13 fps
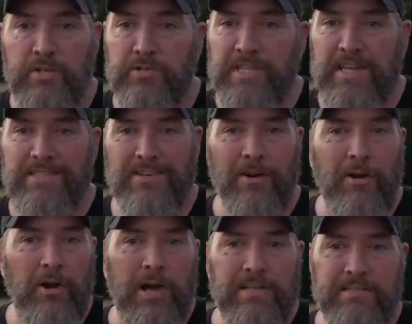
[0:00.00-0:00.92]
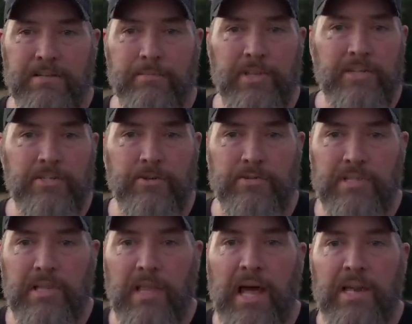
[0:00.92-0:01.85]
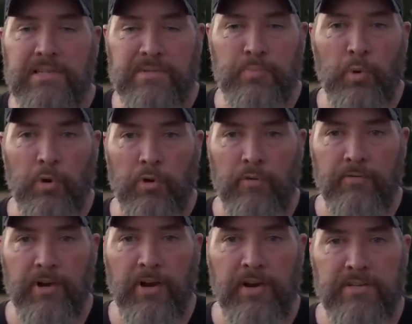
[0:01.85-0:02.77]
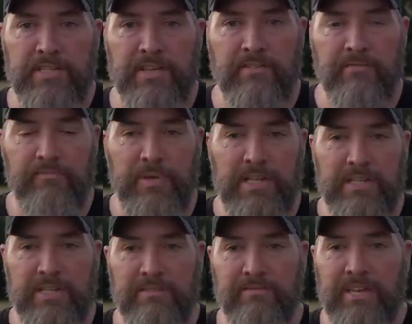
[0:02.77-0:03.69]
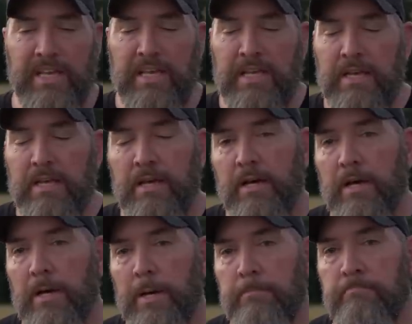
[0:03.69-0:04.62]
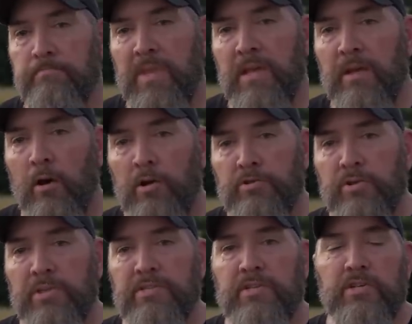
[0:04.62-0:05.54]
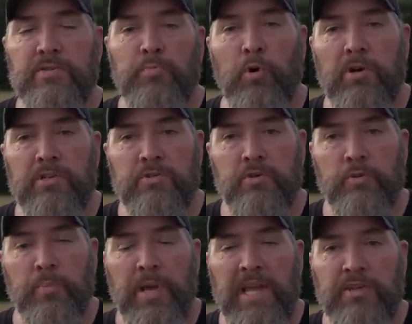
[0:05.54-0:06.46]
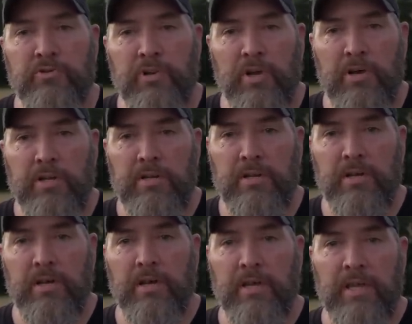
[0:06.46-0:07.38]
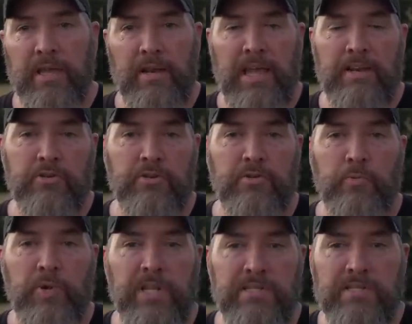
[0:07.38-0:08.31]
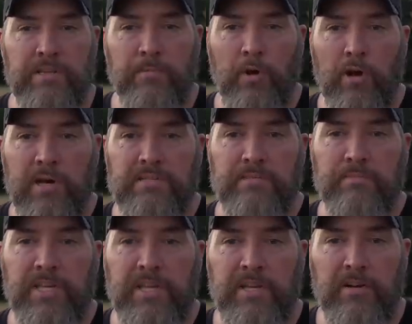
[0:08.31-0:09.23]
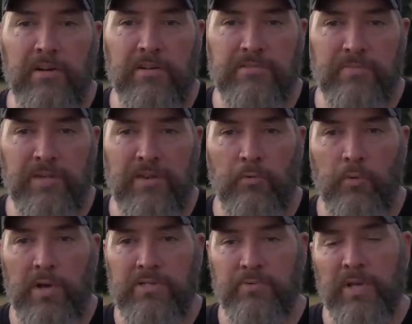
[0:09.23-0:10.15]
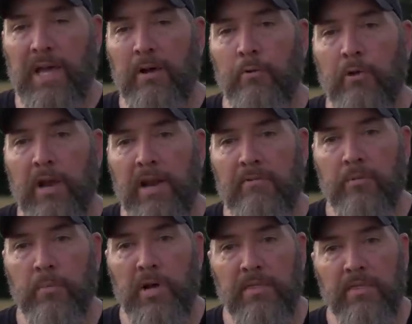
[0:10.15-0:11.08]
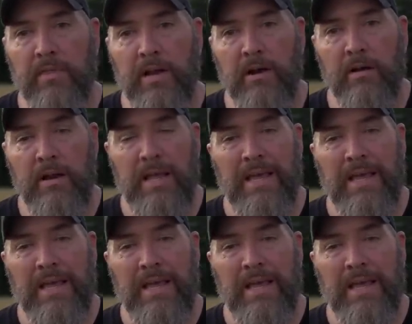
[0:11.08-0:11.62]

Those guys are awesome, and they show us a lot of support over here at T F B T V. Um, also consider supporting us through Patreon. Uh, get entered to win some awesome gear, some giveaways we got going on every month there.